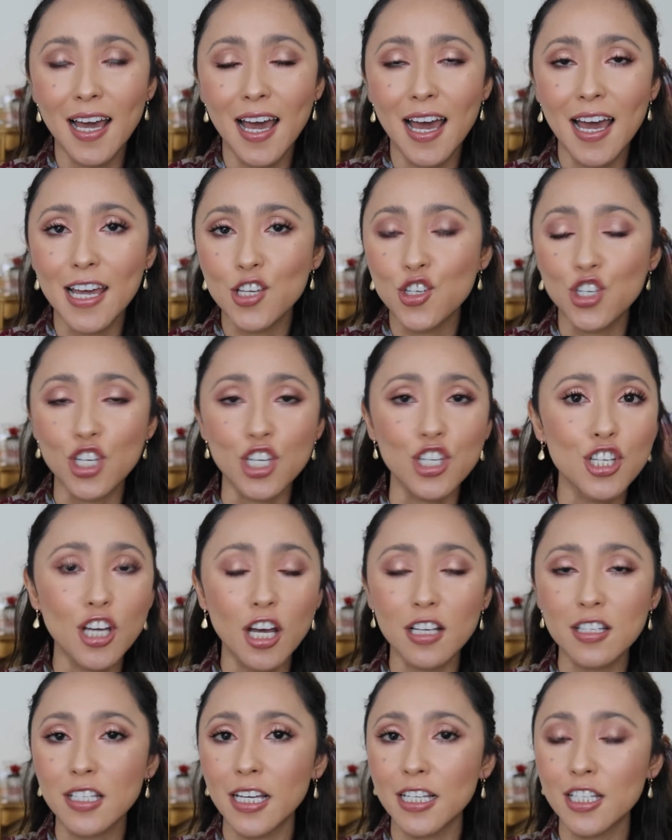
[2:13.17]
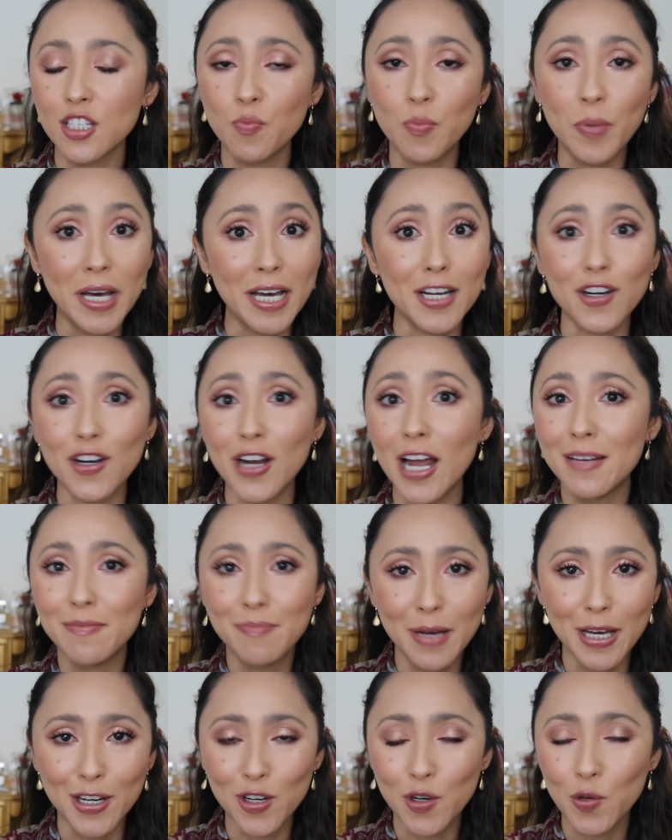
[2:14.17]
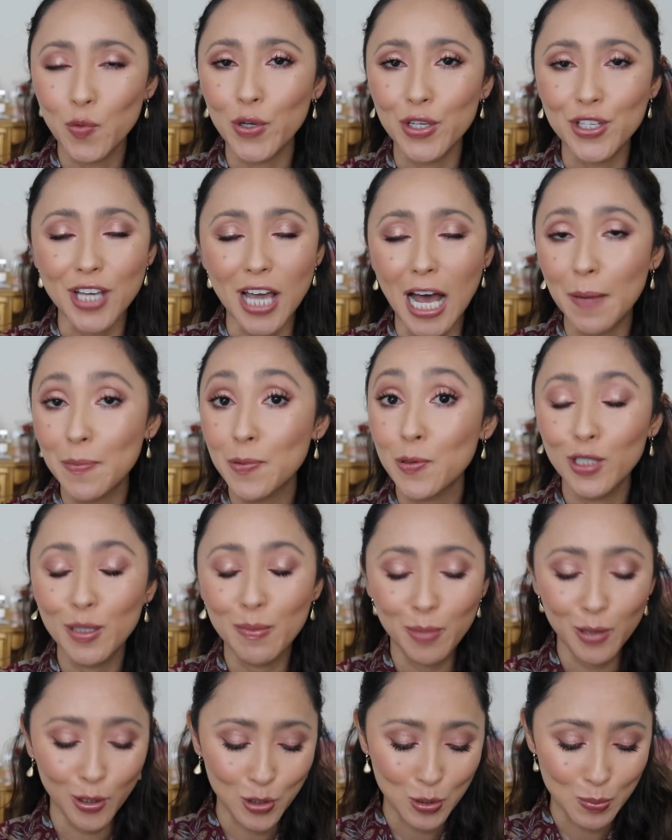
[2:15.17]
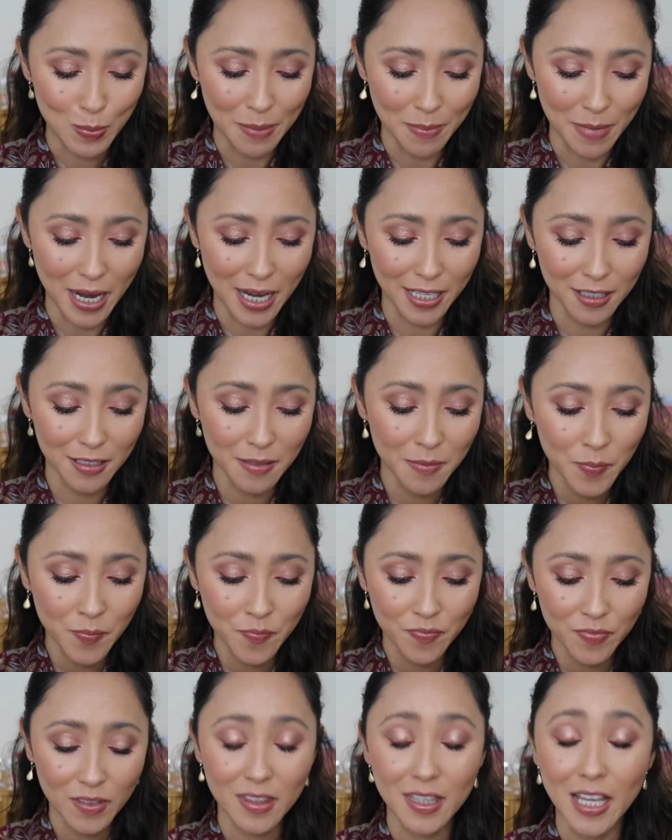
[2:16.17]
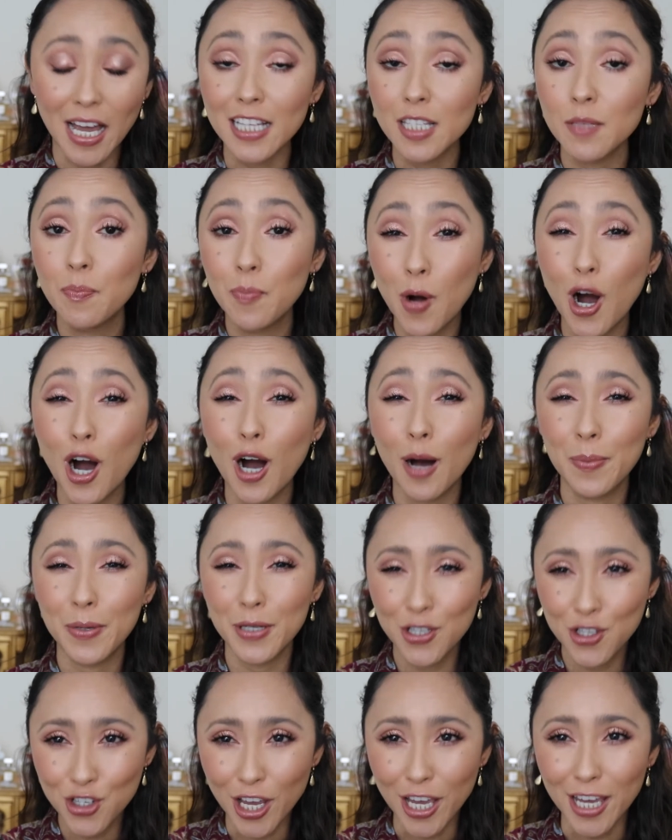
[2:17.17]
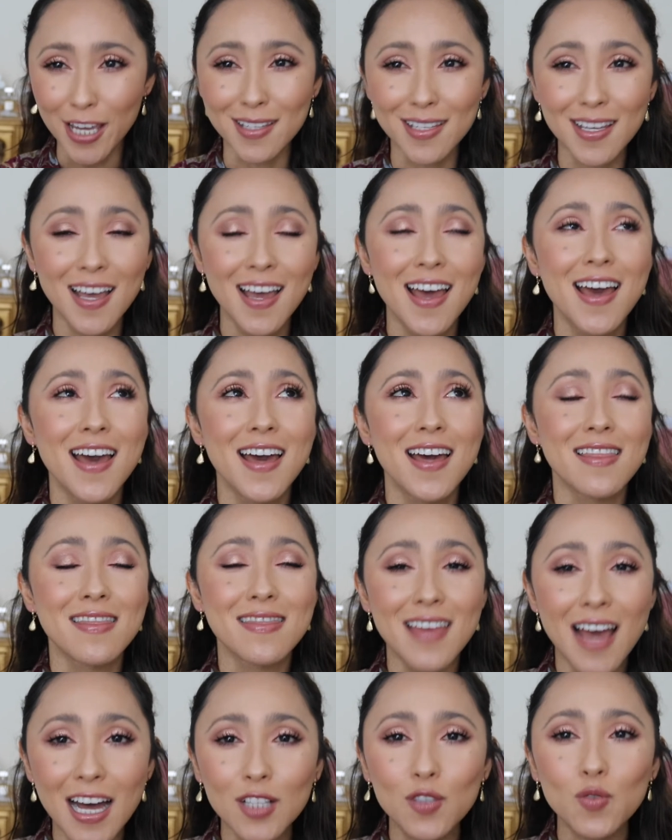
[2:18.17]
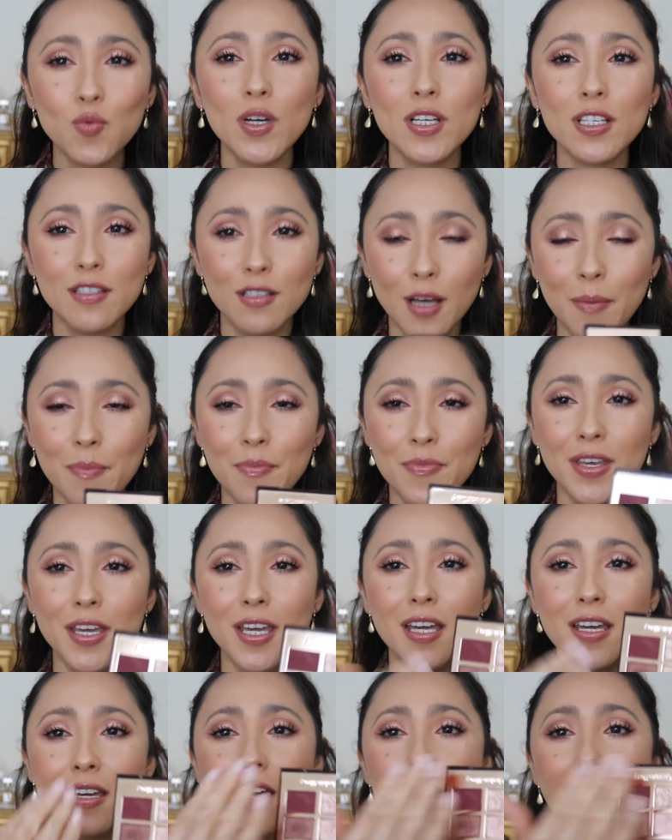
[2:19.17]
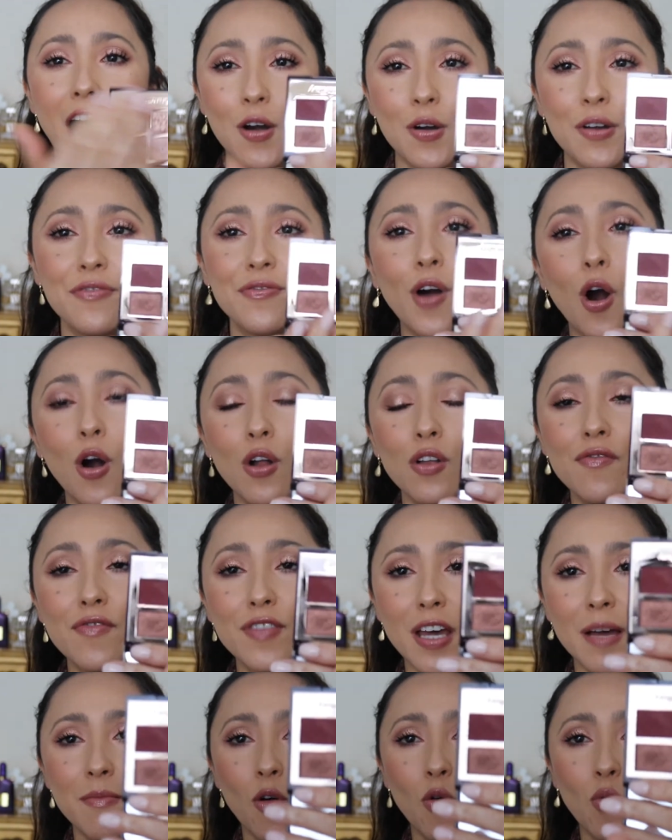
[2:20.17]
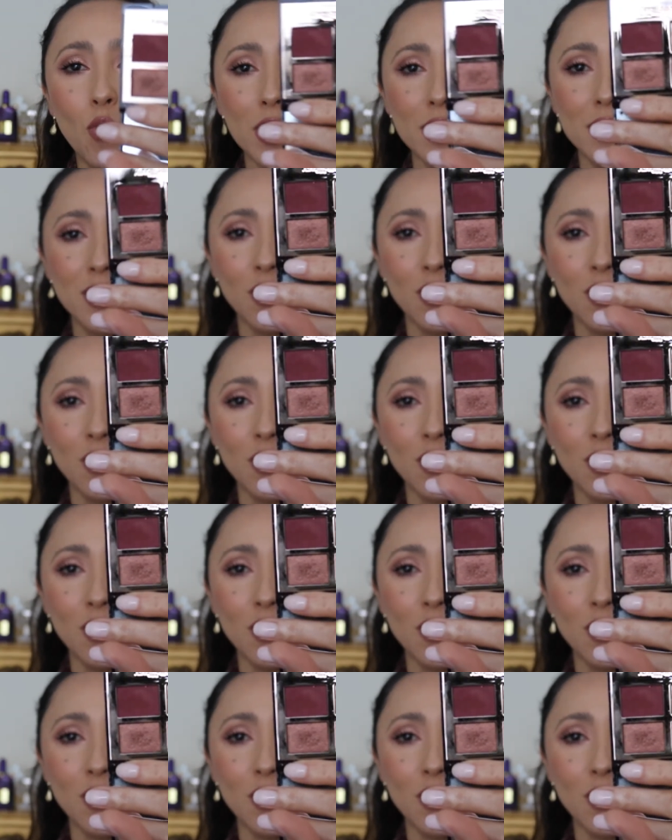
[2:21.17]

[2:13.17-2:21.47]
she just gets better and better, which absolutely blows my mind. That pop shade, that was something, out of all of them, was the